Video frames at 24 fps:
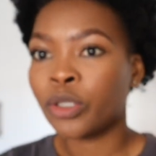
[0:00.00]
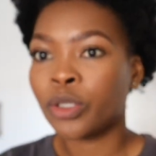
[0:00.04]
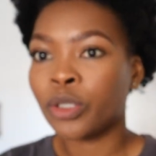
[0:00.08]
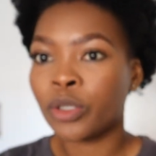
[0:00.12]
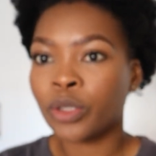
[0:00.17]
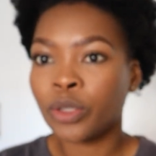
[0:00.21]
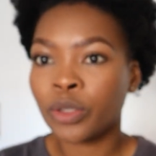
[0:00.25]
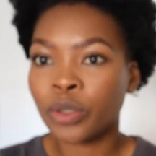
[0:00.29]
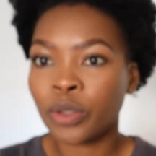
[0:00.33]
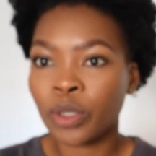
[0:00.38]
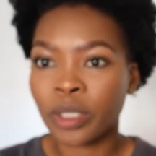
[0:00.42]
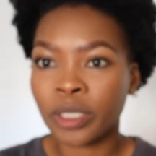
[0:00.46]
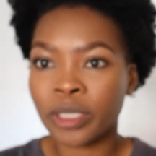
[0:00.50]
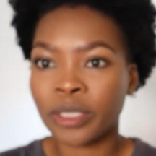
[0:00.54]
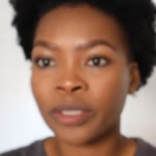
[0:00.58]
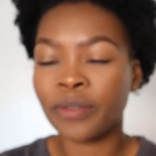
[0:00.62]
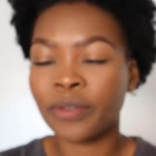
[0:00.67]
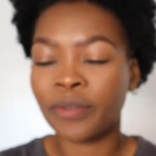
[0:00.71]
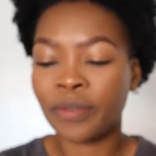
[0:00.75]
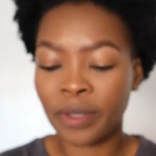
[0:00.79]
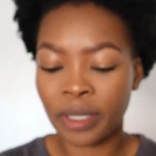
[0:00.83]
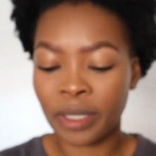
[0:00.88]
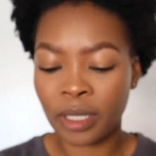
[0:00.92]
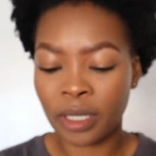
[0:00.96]
Just
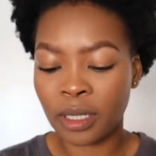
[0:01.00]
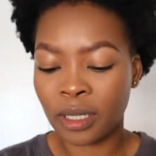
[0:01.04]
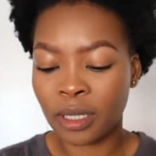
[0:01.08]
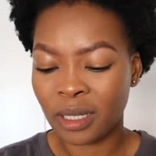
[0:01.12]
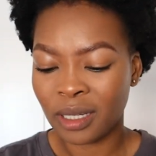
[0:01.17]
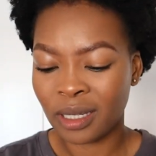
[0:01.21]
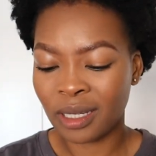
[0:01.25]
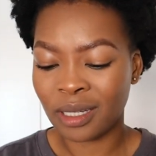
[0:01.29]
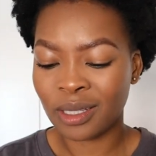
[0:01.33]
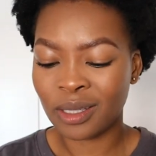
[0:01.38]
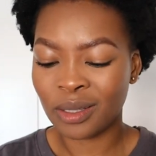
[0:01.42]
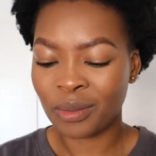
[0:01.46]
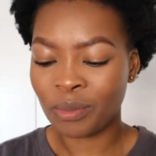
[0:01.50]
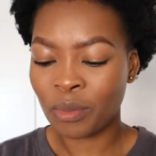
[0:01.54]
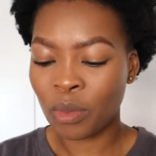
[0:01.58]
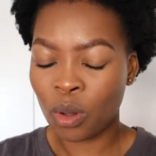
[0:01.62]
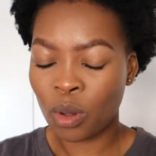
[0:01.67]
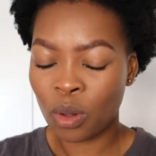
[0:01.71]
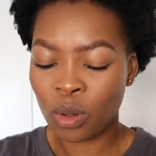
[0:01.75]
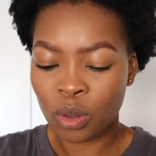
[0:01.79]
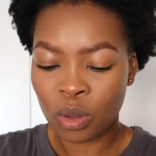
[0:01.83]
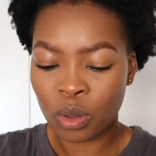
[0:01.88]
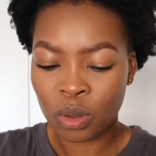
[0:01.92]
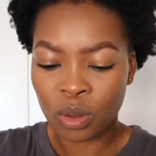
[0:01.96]
transfer a
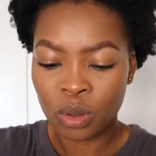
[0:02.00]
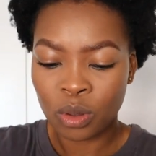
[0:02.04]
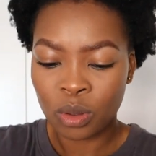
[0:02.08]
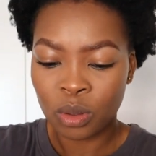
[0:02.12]
small